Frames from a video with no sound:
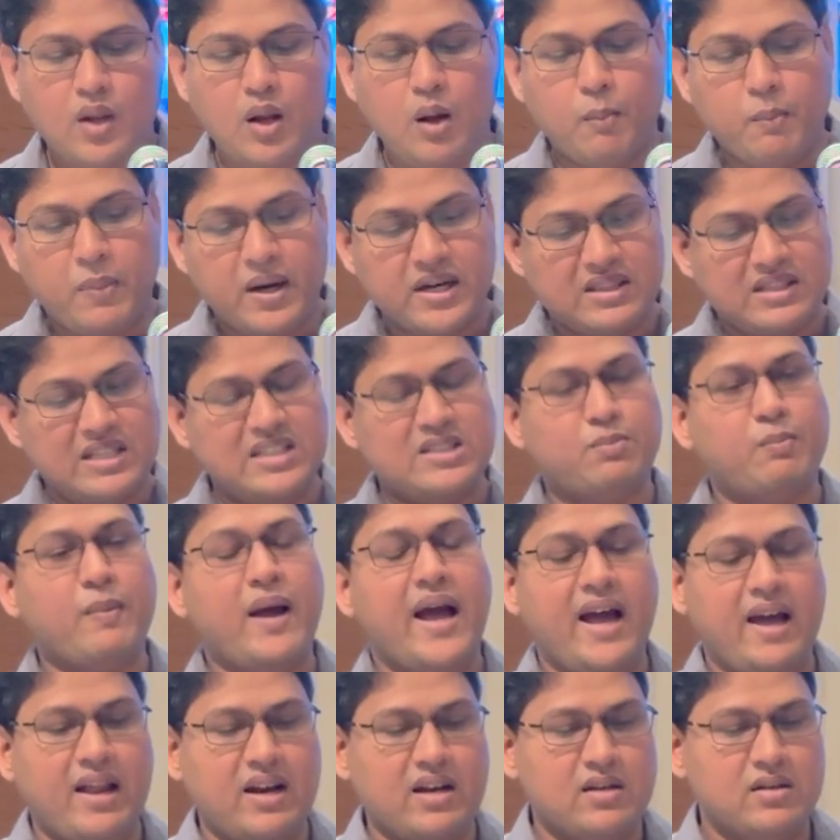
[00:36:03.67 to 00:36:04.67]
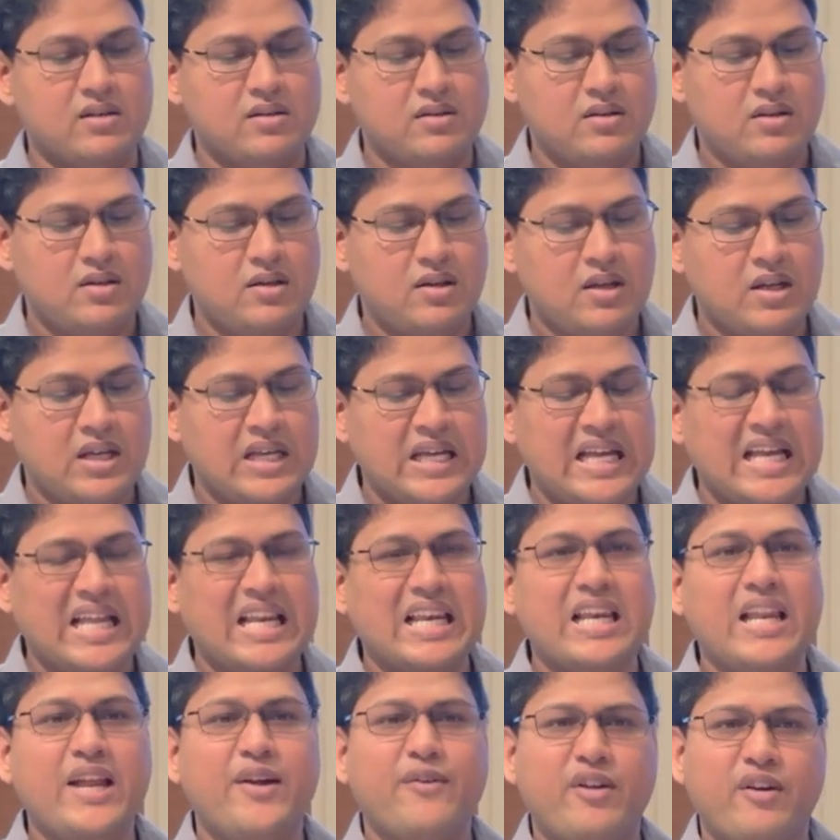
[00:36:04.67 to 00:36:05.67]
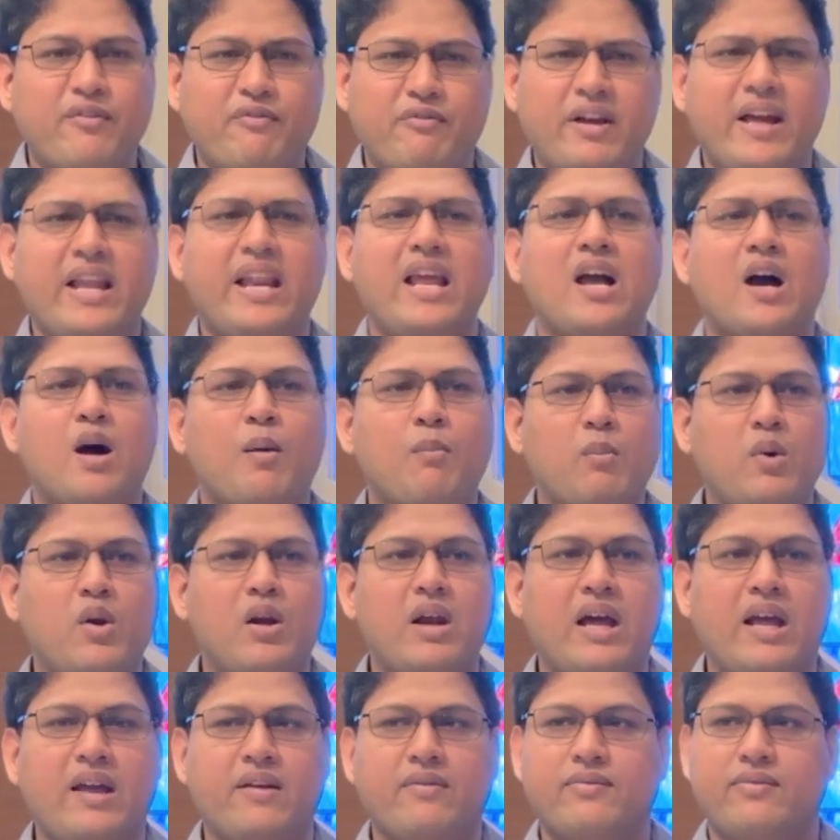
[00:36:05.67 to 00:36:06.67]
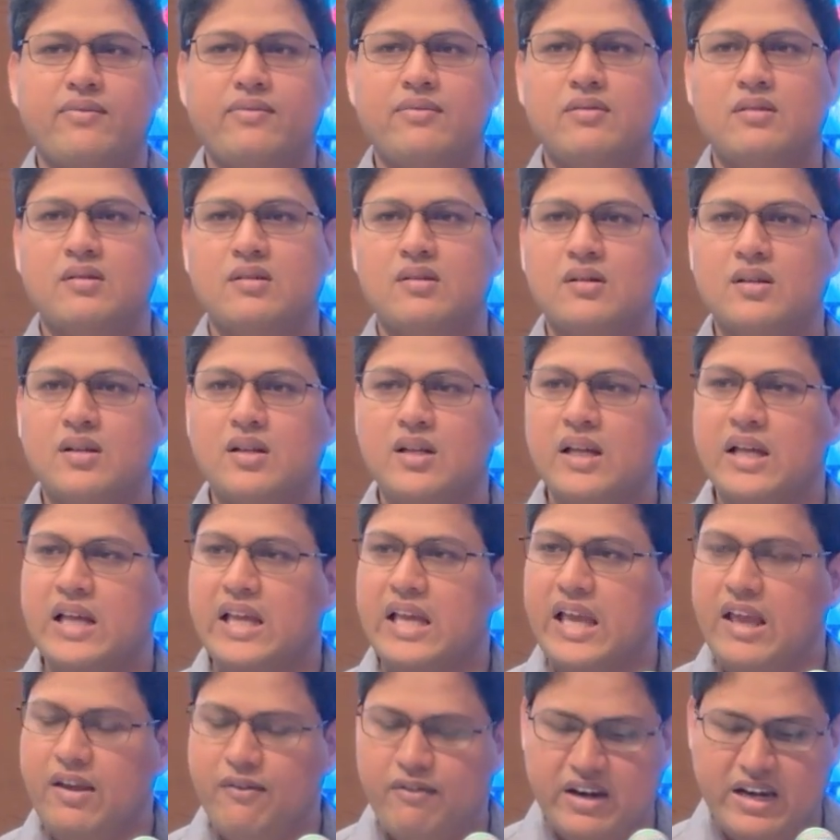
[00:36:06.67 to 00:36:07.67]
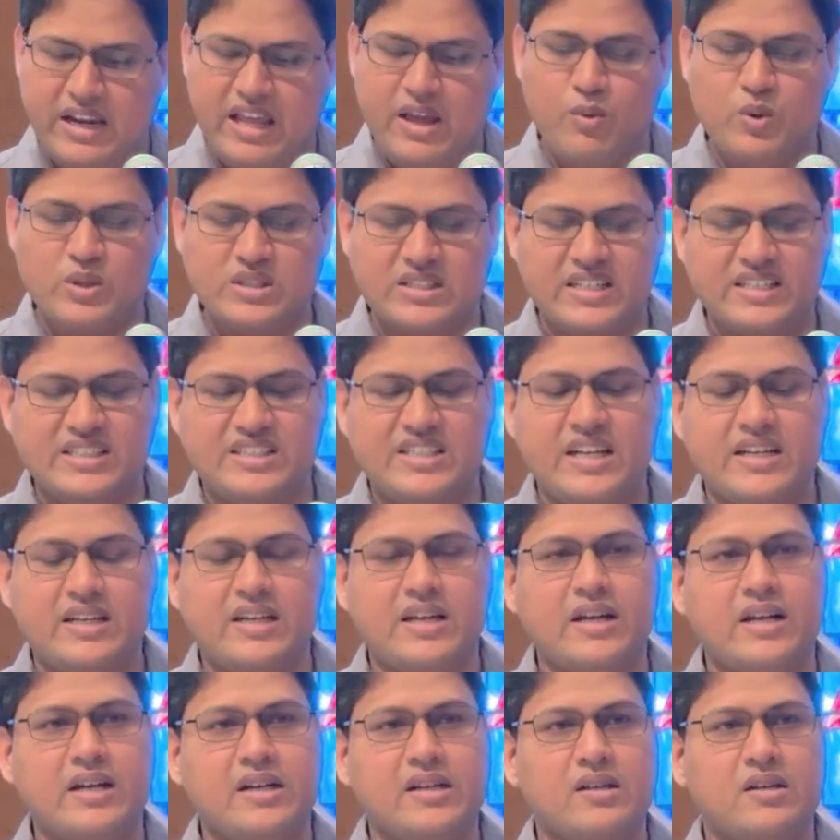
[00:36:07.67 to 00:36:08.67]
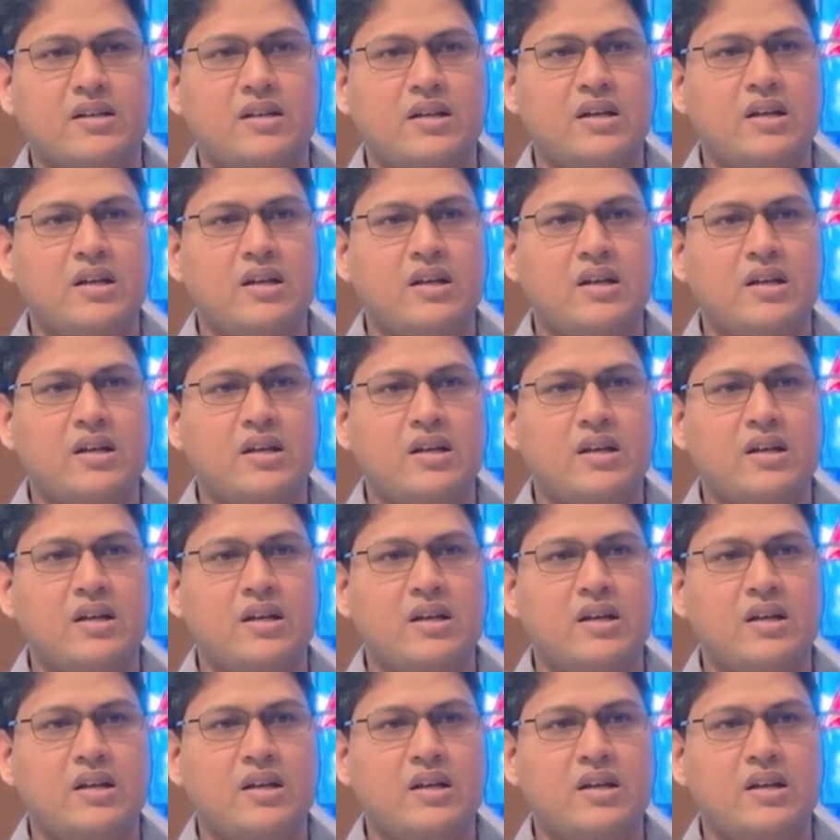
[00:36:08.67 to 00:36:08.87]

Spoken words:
But this man lived a very humble life. Even he was rejected.